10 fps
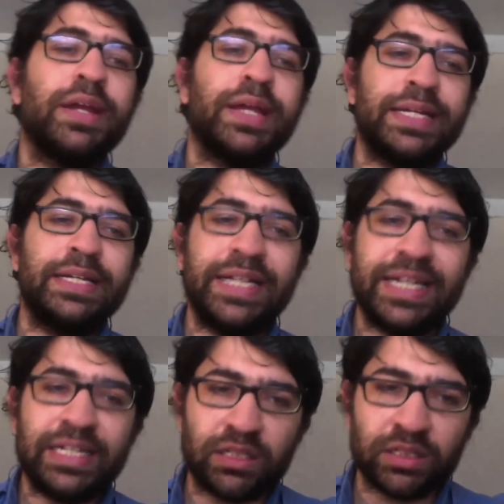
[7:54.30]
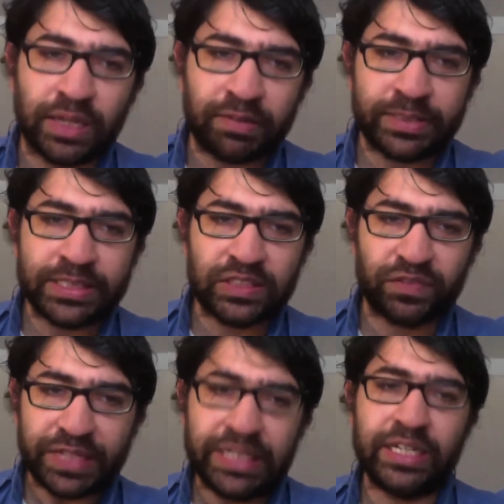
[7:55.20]
Indeed, the government's
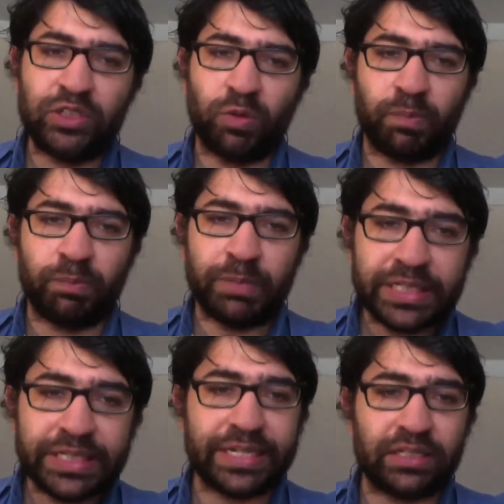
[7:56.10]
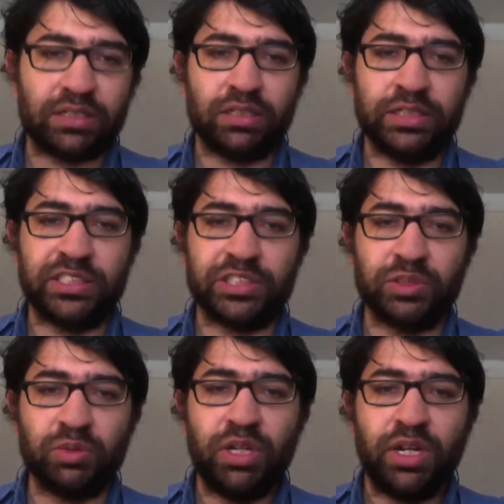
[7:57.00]
failure to mitigate this issue